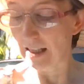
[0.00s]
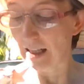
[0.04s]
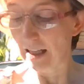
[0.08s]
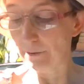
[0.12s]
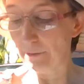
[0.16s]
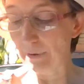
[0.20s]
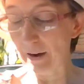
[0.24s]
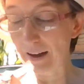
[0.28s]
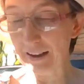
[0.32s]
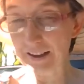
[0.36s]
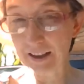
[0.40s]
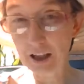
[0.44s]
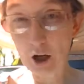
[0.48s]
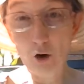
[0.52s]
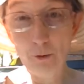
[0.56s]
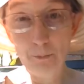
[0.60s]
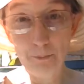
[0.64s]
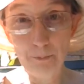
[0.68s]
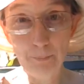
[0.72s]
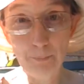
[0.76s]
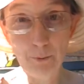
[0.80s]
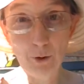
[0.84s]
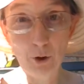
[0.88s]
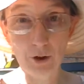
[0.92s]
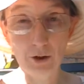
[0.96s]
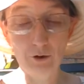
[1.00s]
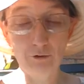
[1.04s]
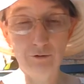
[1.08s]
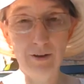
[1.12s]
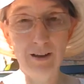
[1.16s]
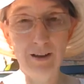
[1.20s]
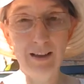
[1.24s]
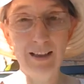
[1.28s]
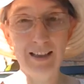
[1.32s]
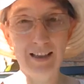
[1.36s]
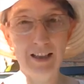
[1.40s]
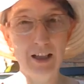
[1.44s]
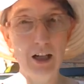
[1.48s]
In fact, the whole book
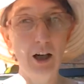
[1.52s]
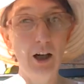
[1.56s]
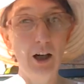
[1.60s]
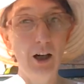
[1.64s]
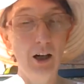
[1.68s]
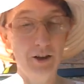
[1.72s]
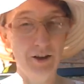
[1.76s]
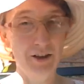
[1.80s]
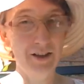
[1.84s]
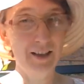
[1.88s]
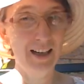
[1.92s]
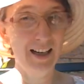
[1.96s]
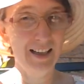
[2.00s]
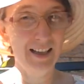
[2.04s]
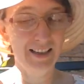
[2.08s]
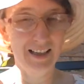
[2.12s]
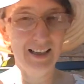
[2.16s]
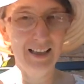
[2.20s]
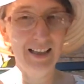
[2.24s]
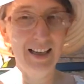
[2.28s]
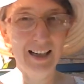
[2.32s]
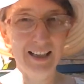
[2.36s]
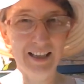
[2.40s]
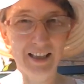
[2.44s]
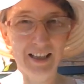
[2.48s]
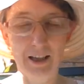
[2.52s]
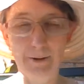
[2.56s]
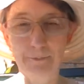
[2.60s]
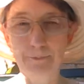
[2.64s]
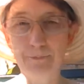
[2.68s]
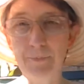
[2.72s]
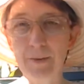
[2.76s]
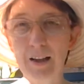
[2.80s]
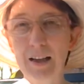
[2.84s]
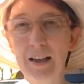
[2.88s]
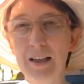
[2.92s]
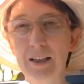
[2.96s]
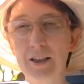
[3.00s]
really is cast as a letter
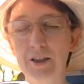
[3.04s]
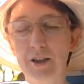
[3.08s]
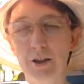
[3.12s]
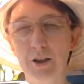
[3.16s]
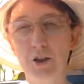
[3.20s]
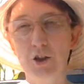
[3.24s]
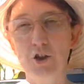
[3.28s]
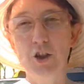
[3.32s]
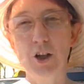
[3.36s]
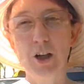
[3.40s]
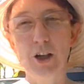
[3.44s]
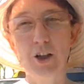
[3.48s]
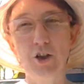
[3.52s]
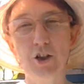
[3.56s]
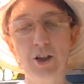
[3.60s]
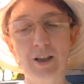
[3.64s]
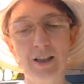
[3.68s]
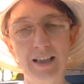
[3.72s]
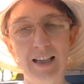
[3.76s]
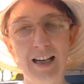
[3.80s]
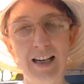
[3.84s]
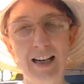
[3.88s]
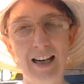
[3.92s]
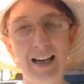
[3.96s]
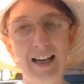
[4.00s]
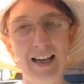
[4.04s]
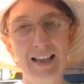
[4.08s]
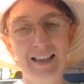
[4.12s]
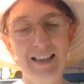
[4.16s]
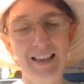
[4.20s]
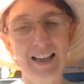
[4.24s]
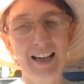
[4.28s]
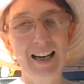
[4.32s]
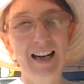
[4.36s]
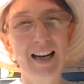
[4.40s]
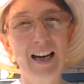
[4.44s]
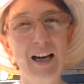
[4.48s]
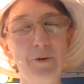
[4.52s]
to the churches he has
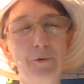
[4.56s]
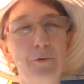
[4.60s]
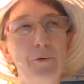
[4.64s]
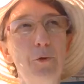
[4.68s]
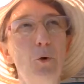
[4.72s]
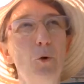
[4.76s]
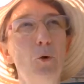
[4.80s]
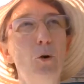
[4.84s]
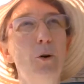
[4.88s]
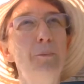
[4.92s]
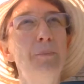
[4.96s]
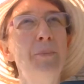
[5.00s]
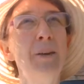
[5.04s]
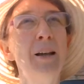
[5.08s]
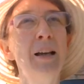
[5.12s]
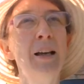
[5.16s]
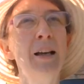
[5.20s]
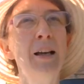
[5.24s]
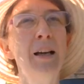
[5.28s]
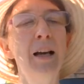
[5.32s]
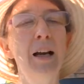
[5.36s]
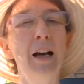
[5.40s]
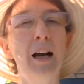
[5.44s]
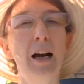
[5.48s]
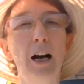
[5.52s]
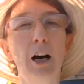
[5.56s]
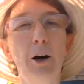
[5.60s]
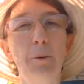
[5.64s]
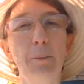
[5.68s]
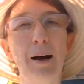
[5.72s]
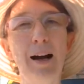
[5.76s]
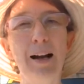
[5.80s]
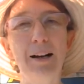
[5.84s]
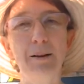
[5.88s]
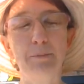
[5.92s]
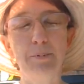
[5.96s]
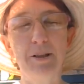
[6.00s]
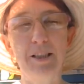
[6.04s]
care for.
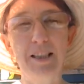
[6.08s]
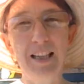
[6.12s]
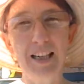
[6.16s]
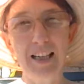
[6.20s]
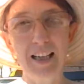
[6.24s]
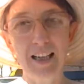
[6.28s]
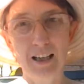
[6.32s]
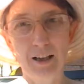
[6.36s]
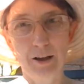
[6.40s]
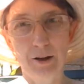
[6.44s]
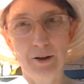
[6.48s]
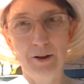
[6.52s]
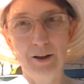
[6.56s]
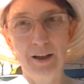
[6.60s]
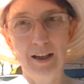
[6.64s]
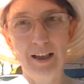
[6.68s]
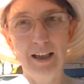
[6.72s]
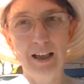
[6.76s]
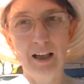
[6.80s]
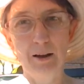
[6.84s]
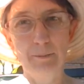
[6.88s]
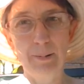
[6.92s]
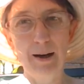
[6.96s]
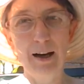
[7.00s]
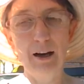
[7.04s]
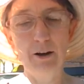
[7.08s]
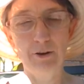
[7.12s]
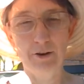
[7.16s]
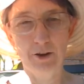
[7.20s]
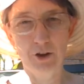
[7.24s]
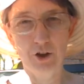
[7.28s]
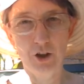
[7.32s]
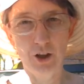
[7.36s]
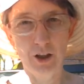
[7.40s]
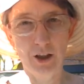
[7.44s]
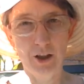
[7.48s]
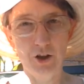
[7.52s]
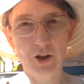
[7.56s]
And the particular thing about the
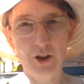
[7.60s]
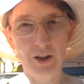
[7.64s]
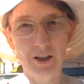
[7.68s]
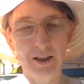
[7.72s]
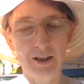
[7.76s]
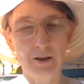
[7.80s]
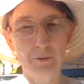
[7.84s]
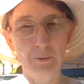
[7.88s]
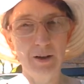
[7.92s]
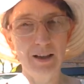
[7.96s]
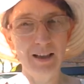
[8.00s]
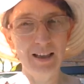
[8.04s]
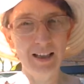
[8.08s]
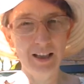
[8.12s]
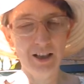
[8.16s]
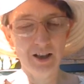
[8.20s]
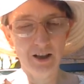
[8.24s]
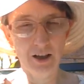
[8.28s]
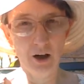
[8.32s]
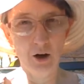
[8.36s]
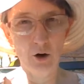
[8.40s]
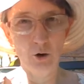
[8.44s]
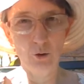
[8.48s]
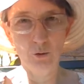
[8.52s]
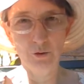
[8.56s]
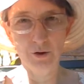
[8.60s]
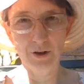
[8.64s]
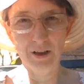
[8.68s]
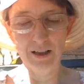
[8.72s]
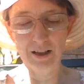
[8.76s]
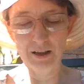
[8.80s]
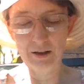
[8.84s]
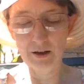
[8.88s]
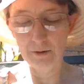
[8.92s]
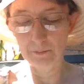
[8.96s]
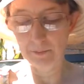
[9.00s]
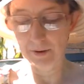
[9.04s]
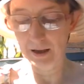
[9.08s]
churches that we need to hold
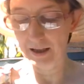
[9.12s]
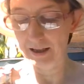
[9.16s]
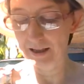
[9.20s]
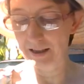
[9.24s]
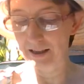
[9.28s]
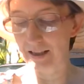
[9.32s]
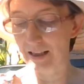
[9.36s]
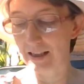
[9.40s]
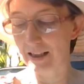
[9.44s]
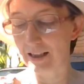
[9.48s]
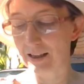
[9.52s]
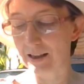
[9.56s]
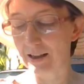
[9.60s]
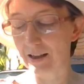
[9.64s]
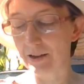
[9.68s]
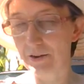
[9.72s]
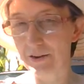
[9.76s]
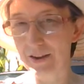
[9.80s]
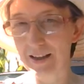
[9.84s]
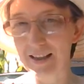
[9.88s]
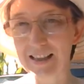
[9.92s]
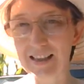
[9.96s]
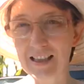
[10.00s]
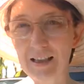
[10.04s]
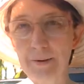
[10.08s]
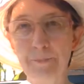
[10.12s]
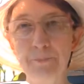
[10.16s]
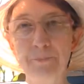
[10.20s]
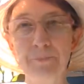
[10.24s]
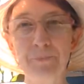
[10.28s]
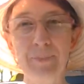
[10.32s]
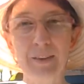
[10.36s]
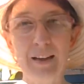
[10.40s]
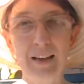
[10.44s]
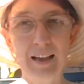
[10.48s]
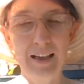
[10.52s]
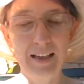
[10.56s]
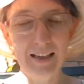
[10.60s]
in our minds is that this
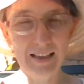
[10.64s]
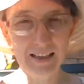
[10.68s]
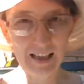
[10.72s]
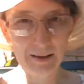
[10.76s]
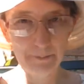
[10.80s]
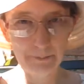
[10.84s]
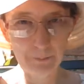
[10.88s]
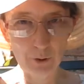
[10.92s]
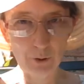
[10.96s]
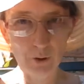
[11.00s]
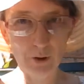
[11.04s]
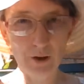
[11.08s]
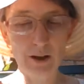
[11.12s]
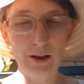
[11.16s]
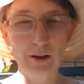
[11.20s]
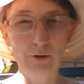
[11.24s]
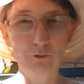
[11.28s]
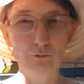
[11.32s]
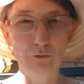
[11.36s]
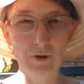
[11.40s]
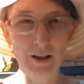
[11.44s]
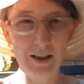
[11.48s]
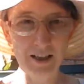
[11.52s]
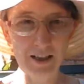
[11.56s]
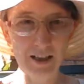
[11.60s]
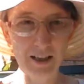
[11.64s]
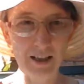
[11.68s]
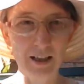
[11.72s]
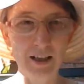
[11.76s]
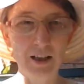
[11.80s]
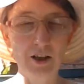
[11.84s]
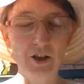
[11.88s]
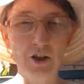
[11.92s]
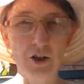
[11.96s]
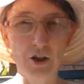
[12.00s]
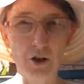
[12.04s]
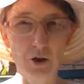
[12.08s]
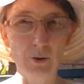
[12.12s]
is a book written
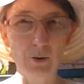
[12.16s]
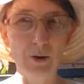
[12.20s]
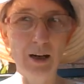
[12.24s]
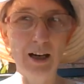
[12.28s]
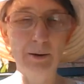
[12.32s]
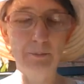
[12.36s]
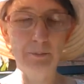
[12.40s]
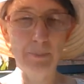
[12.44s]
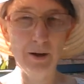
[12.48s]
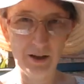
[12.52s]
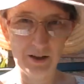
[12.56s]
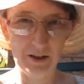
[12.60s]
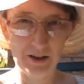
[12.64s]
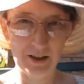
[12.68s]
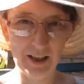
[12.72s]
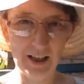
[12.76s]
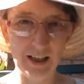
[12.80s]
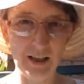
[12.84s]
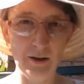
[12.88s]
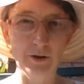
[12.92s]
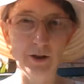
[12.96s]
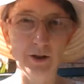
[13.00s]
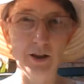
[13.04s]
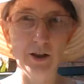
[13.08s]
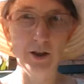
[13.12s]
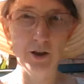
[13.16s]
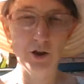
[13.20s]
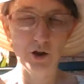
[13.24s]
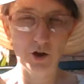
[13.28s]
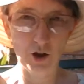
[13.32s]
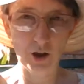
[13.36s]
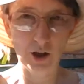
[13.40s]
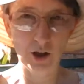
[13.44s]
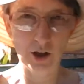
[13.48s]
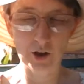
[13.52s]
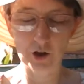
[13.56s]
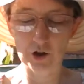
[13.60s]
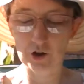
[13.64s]
to a persecuted
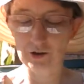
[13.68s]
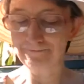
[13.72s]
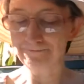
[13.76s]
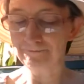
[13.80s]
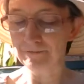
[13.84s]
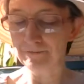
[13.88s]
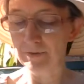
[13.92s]
church.